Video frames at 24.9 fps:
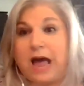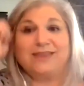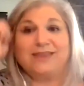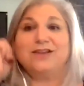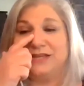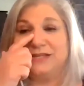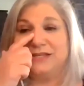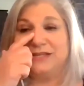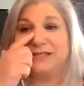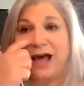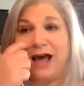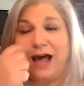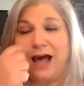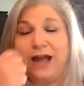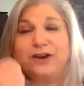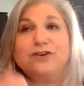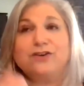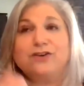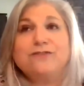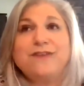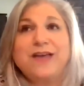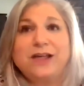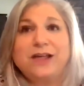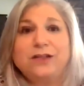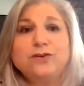These
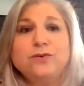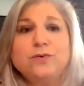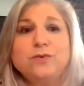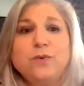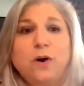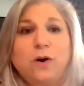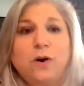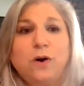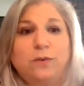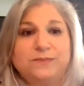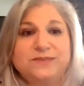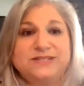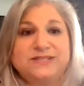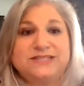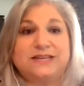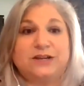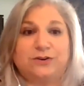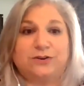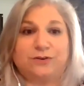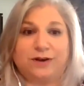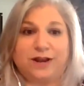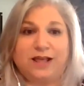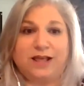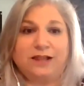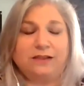higher value homes
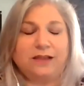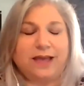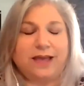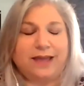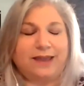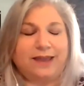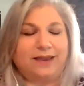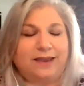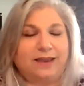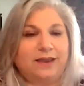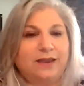here in LA